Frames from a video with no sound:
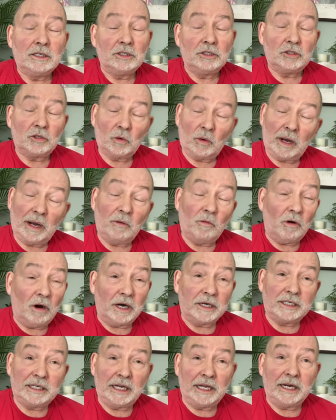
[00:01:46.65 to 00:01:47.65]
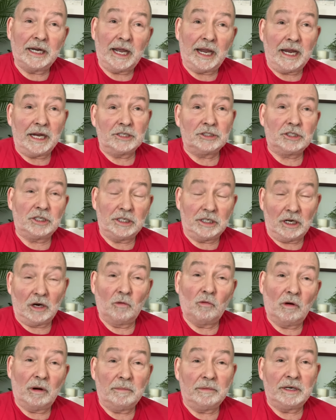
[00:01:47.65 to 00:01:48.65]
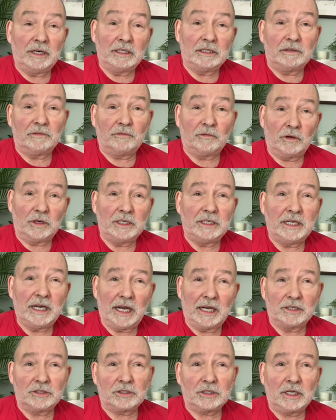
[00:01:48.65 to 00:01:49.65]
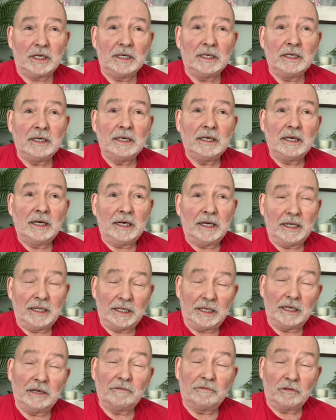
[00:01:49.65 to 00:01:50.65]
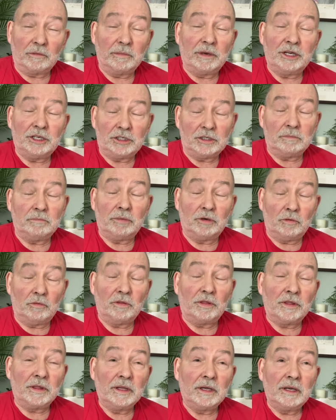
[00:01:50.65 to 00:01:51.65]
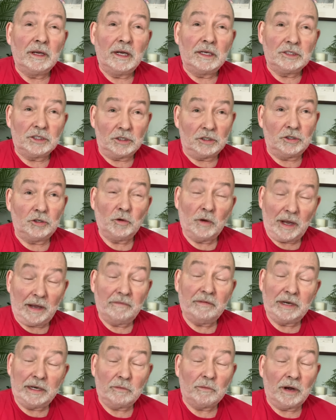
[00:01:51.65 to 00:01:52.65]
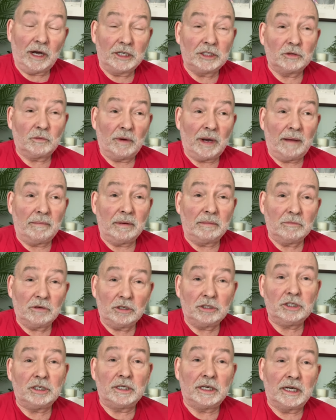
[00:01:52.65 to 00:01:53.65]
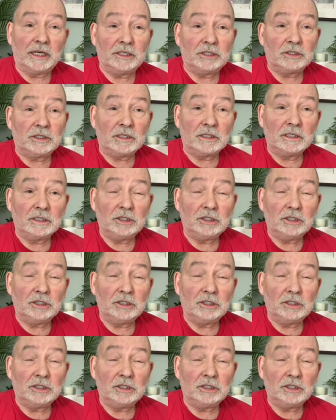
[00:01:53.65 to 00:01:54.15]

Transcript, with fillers: So I walked in, I asked the young woman at the front desk in the information booth, I said, do you have any Roger Rabbit merchandise?